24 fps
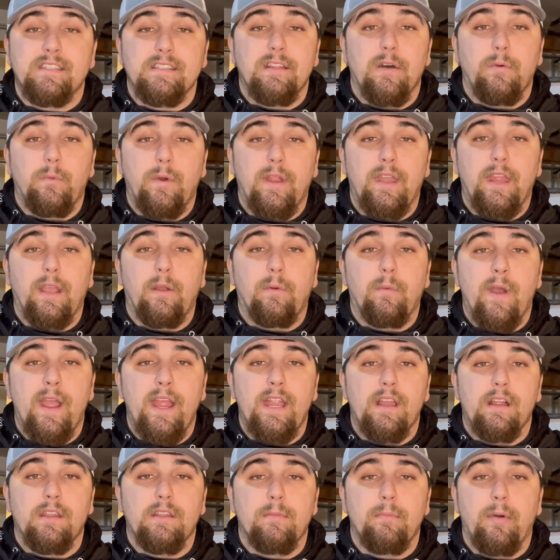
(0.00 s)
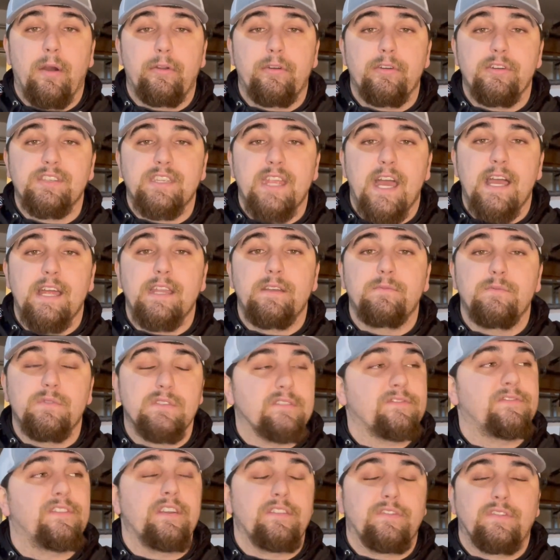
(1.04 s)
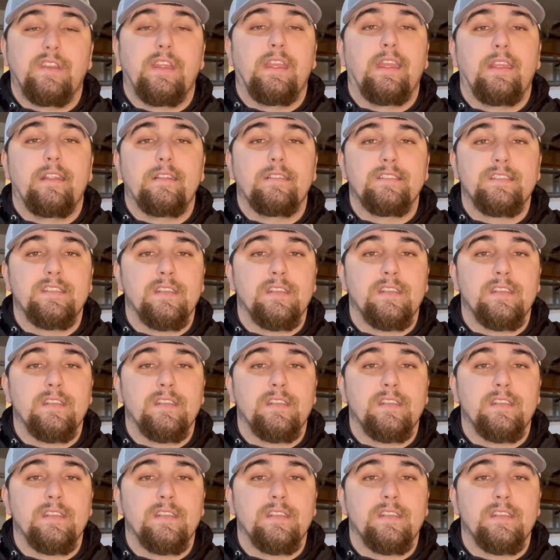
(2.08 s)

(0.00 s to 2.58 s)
and the winning weight on the boater side was 15.